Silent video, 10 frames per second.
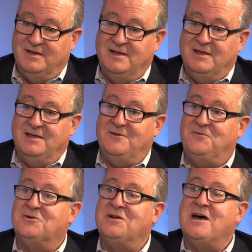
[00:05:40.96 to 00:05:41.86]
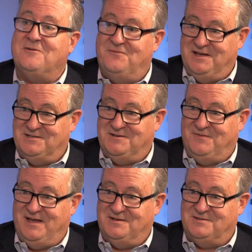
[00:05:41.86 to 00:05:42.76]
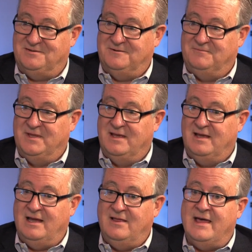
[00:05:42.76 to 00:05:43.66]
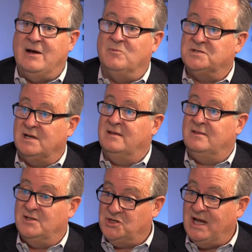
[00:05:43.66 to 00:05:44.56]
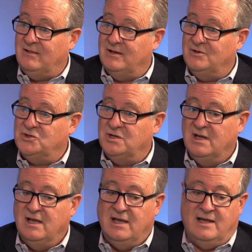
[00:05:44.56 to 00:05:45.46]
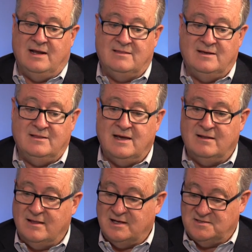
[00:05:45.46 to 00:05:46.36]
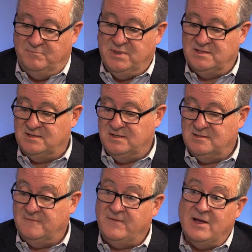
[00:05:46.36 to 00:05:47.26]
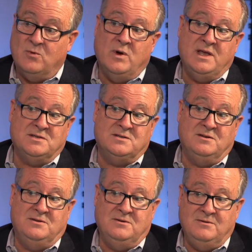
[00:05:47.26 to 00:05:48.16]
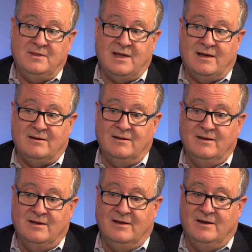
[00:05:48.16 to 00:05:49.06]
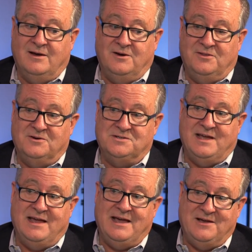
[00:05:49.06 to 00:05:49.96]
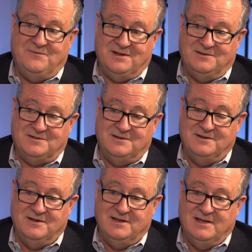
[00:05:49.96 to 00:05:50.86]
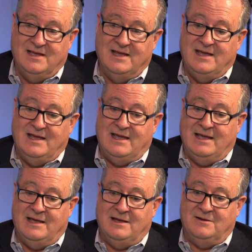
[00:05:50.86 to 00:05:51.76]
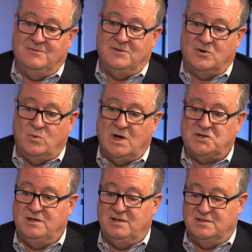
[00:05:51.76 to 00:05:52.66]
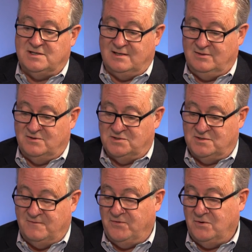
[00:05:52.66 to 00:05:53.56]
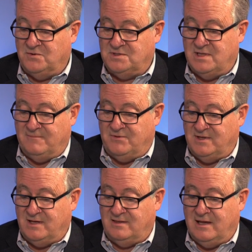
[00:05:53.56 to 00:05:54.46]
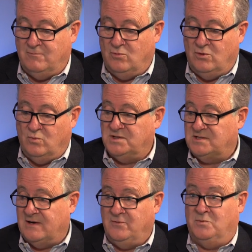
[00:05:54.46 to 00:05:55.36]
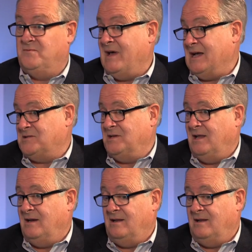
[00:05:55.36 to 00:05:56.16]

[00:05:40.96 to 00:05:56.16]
if you're not face-to-face? And that was, I think, the challenge. And I think that lots of businesses have found ways to do that. Others haven't. And the question is, I think there's some folks that think that, well, once everyone's vaccinated and